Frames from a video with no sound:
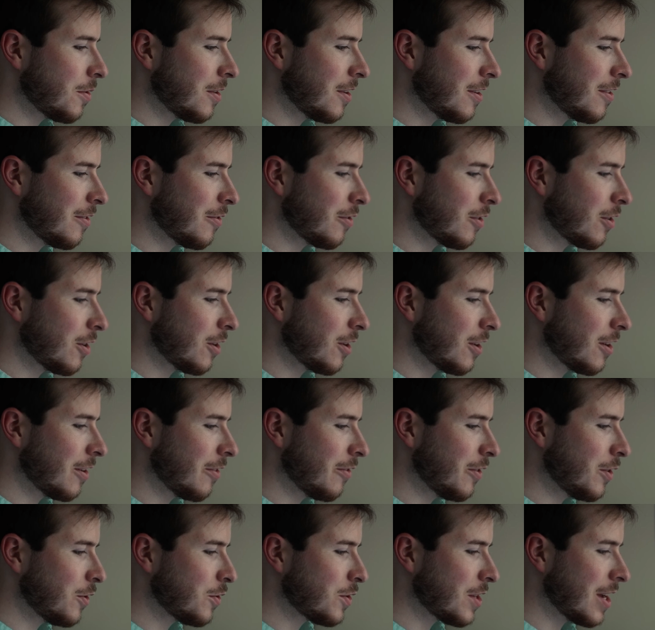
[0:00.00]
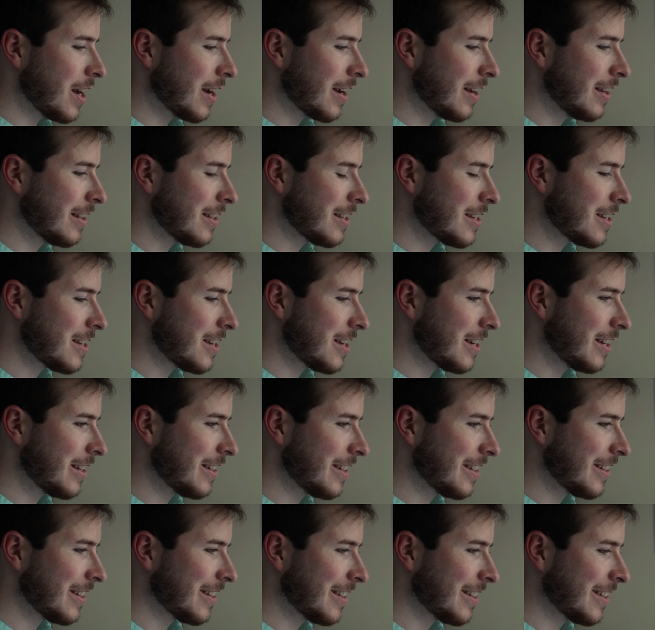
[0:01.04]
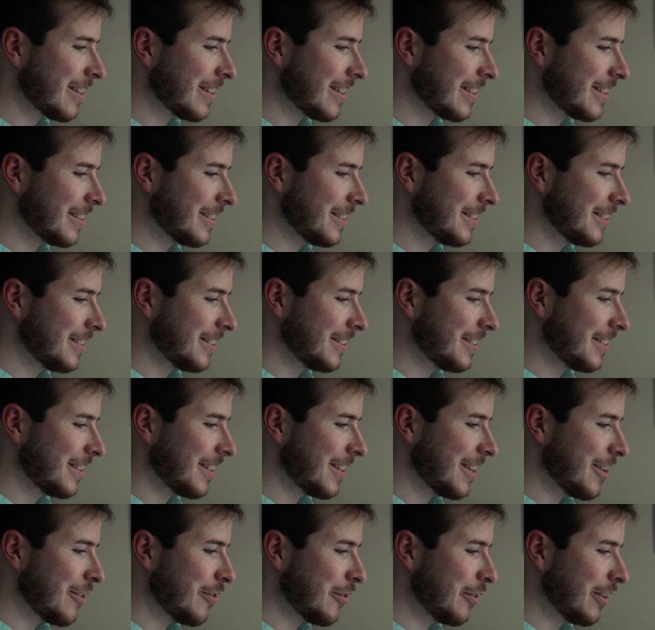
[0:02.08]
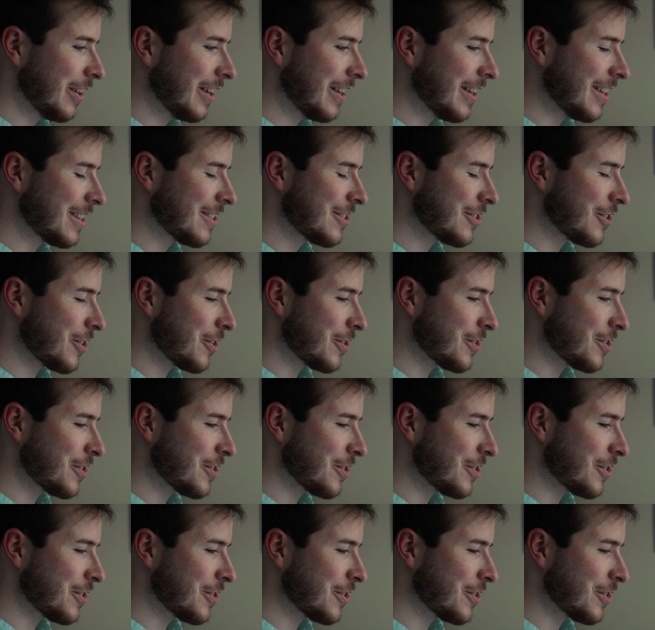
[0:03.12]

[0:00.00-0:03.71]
Some of the best ways to be engaging during your interview